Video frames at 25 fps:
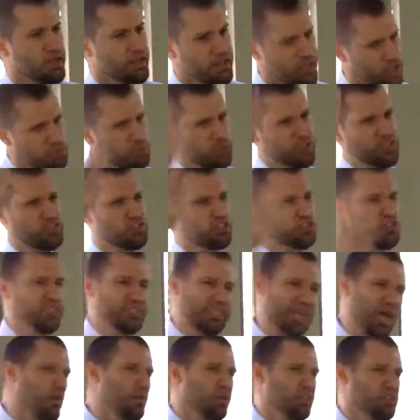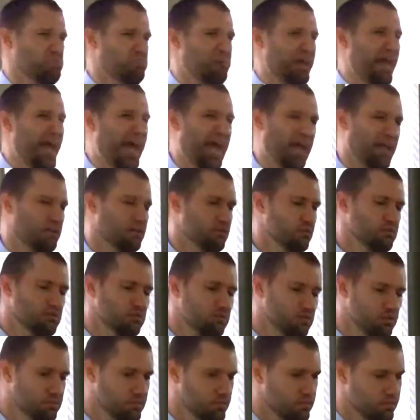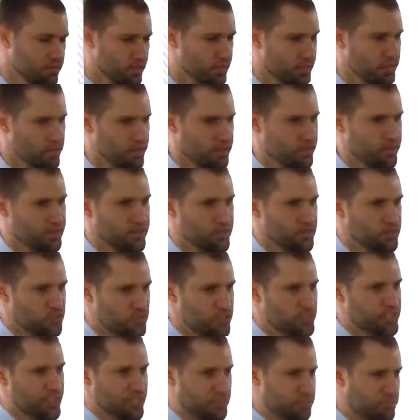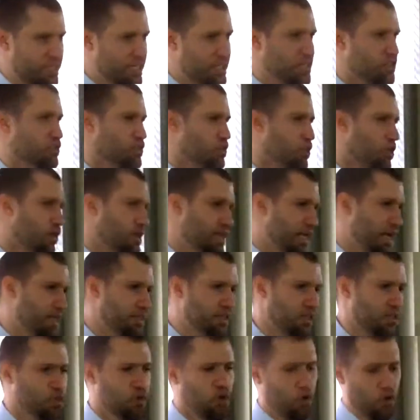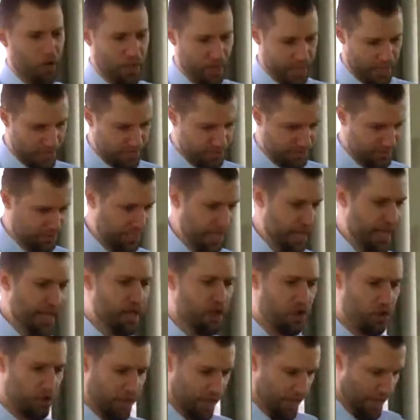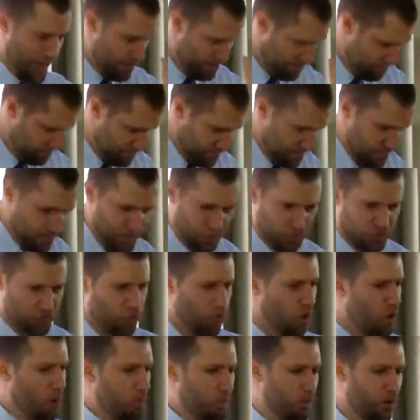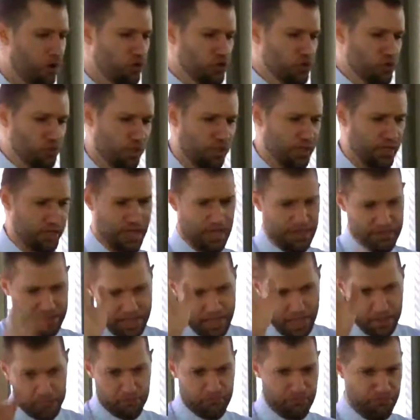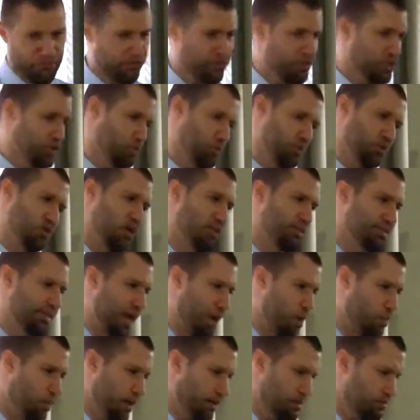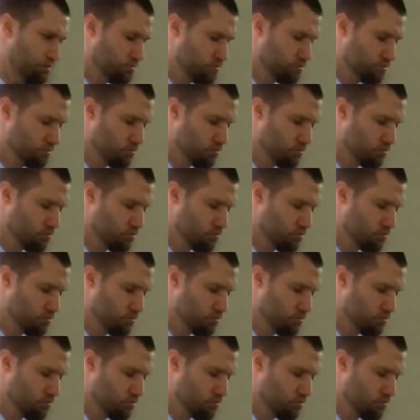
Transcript: This one is good, that one's bad. Just admit you don't like the law and say, okay, the two are opposed to one another, I prefer this one, not that one.